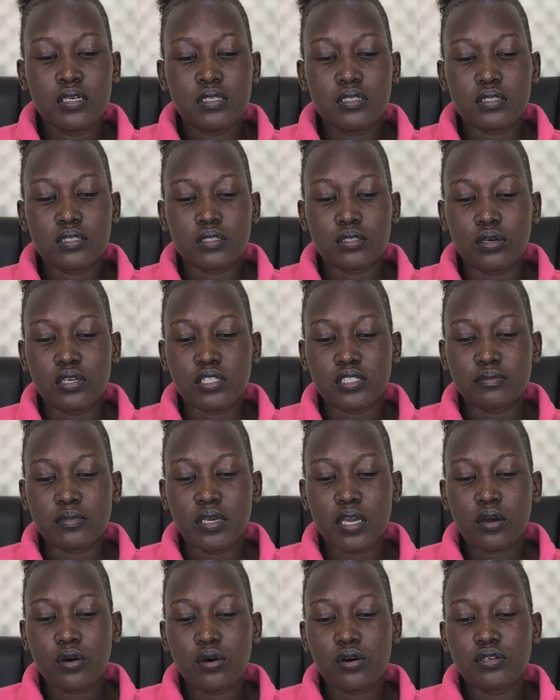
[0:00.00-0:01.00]
So it
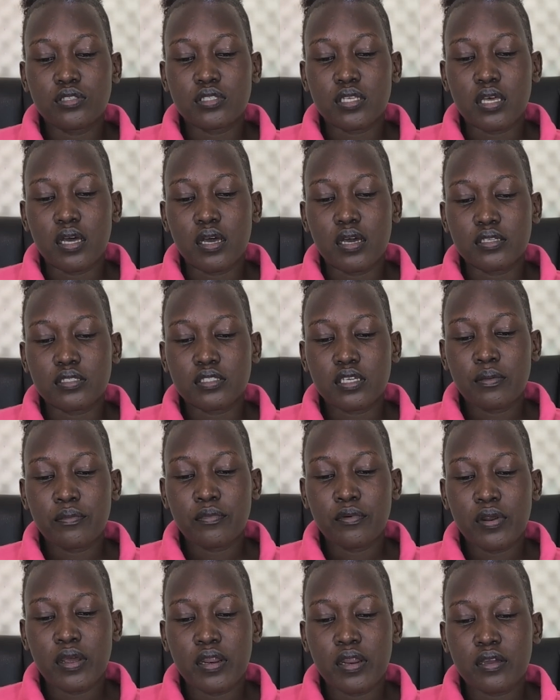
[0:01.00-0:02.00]
may cause
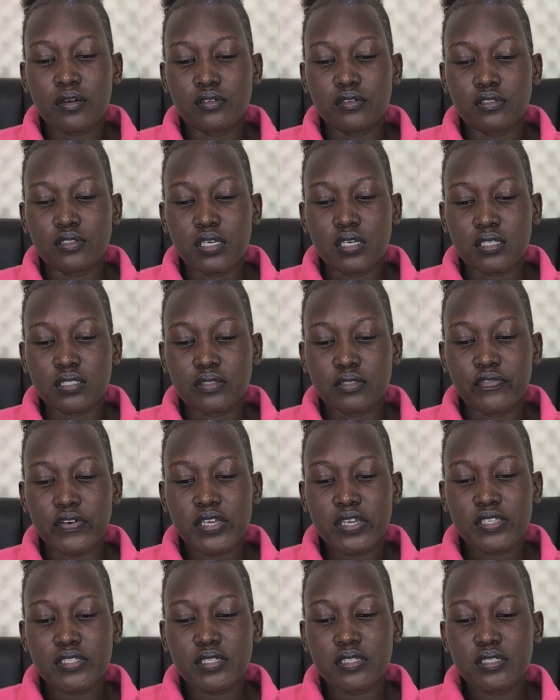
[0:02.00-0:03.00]
temporary
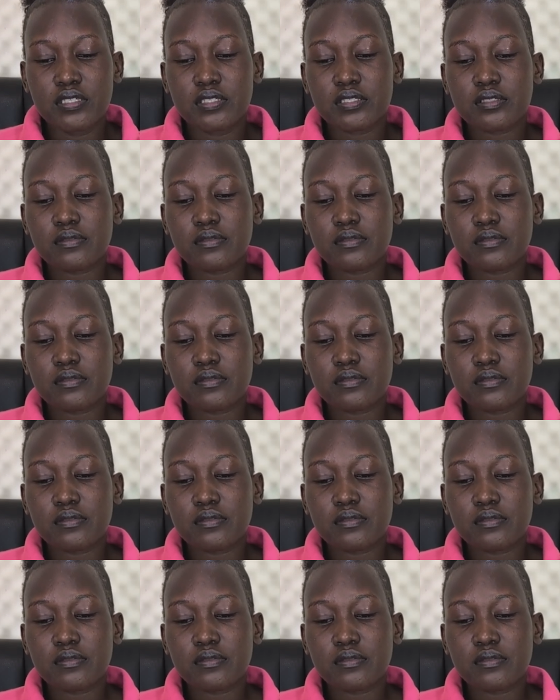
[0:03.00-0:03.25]
conjunctivitis,